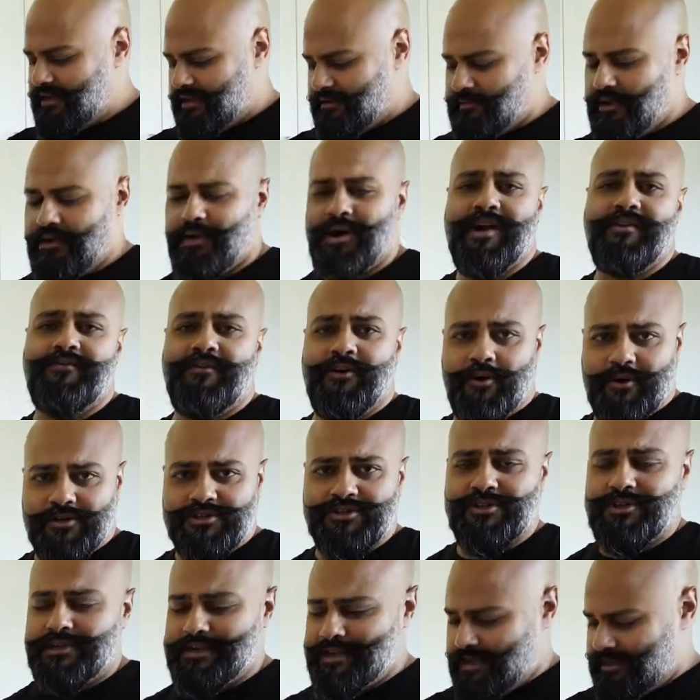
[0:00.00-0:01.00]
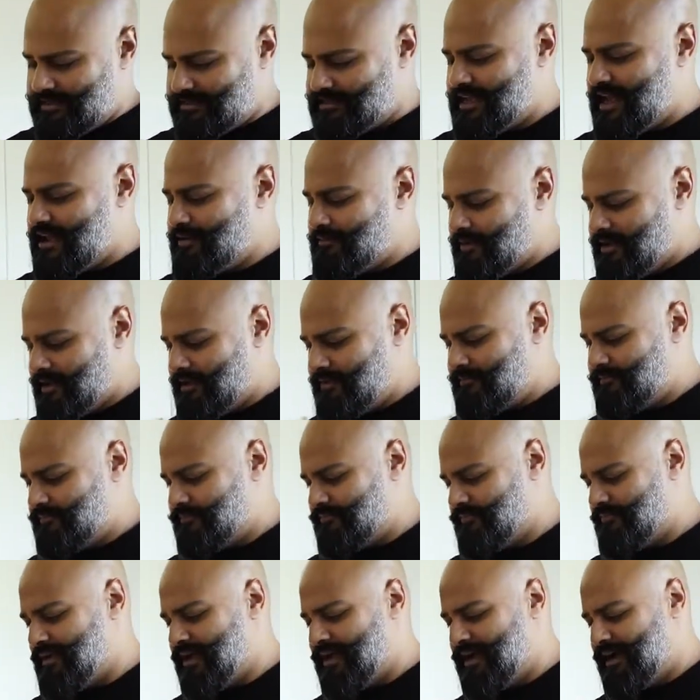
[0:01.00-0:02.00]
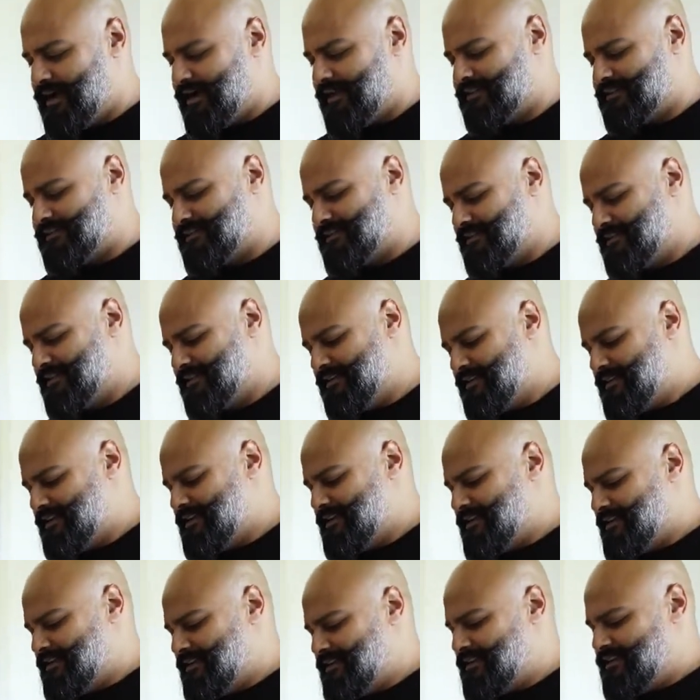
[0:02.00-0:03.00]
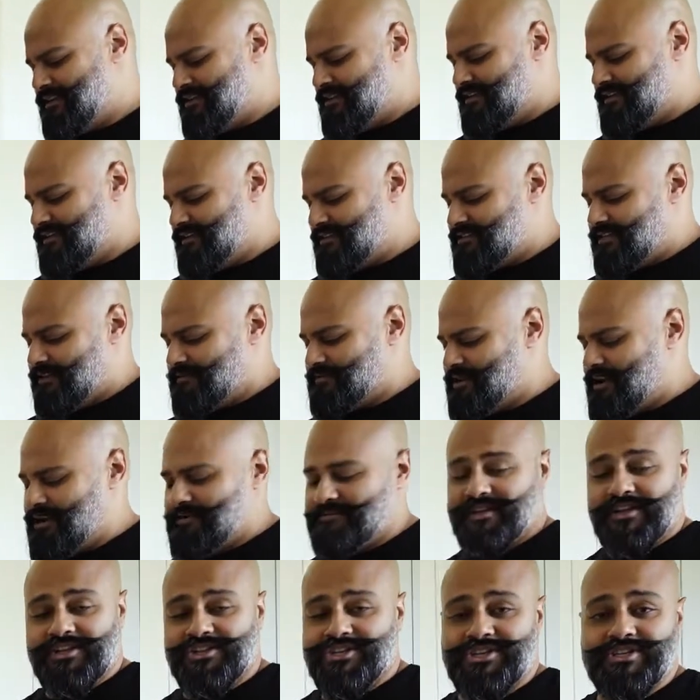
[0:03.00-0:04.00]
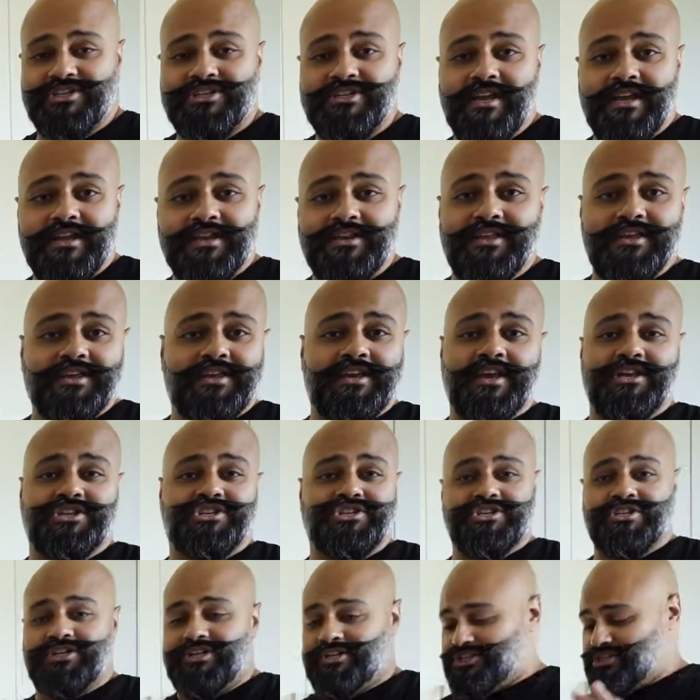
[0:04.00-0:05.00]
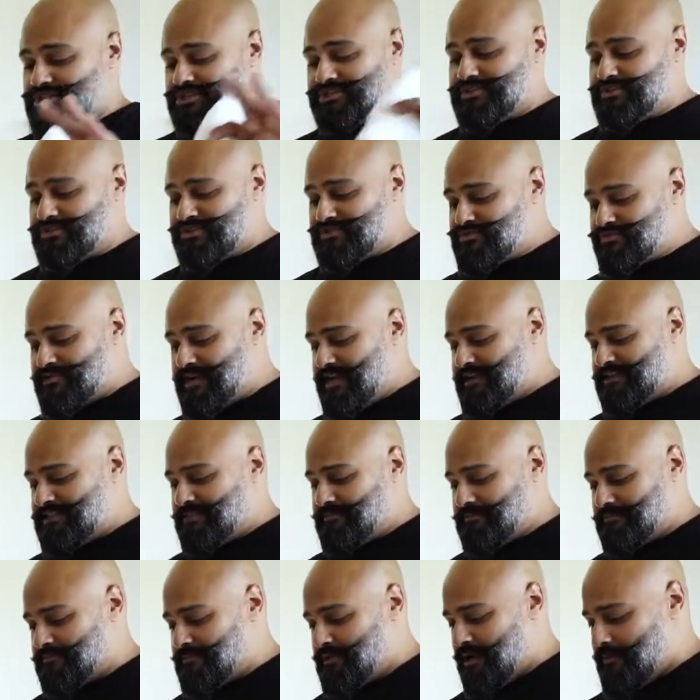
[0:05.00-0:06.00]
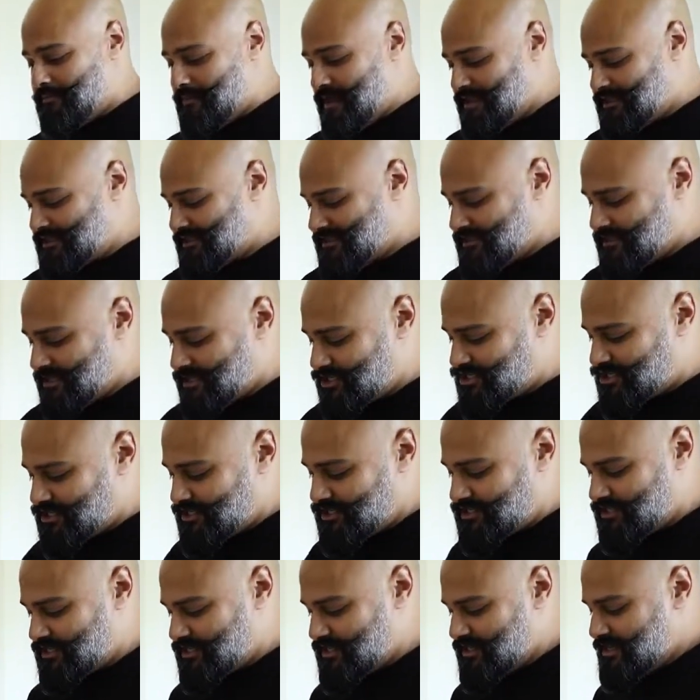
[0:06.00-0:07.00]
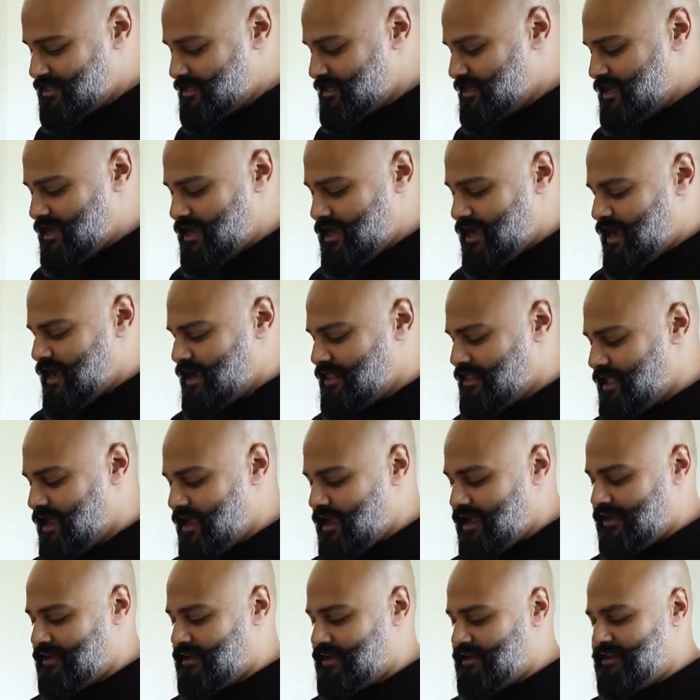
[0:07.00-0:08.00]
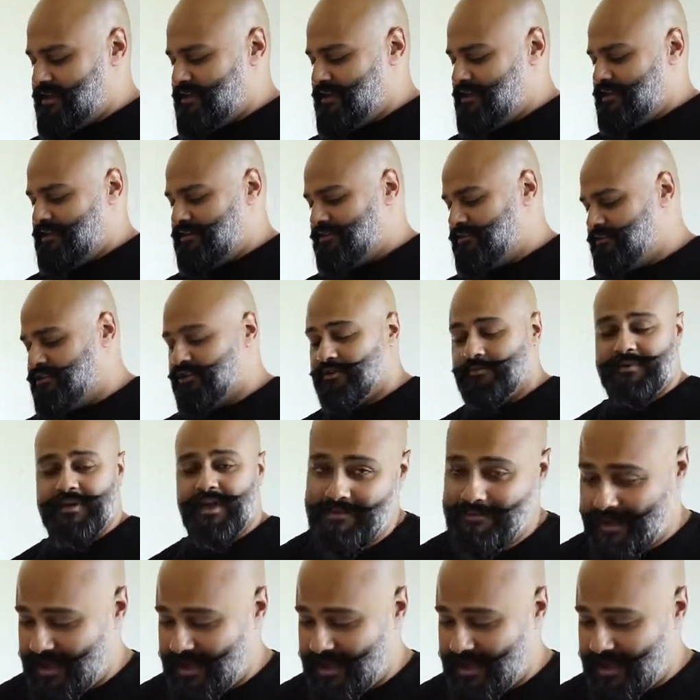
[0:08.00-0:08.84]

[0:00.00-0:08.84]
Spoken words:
My wife also yells at me because sometimes I'll just get into the kitchen, I'll just create some amazing dishes, and then it'll be a